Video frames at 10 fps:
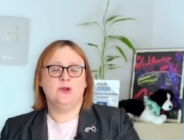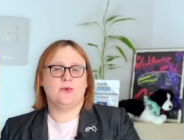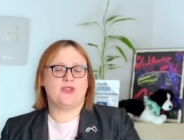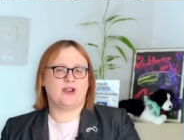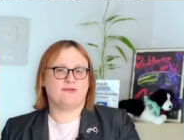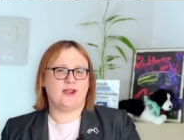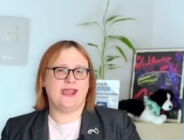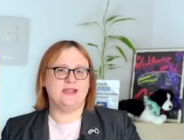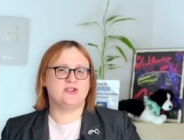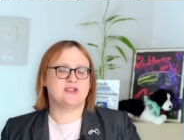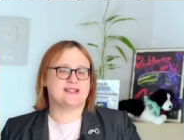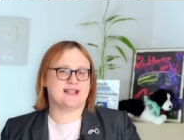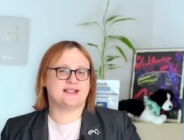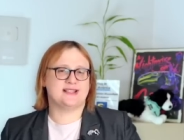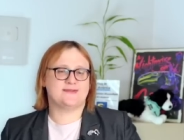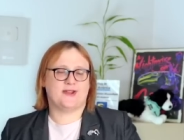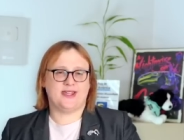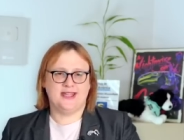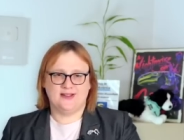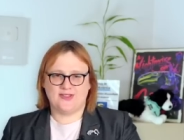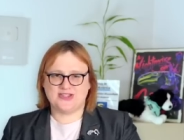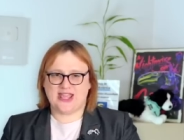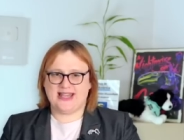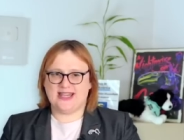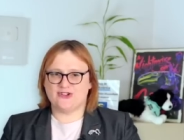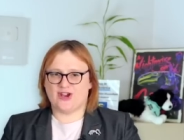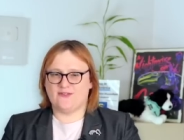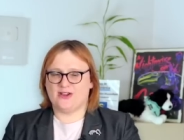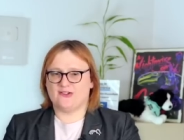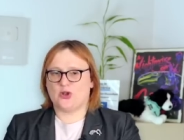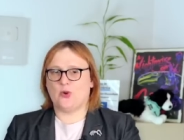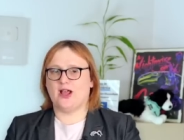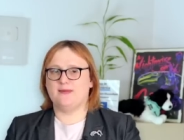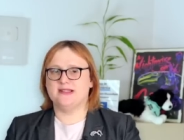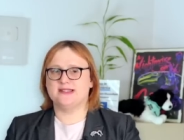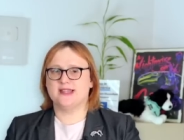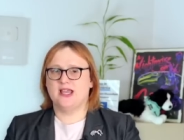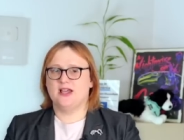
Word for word: with enough range to satisfy the daily driving requirements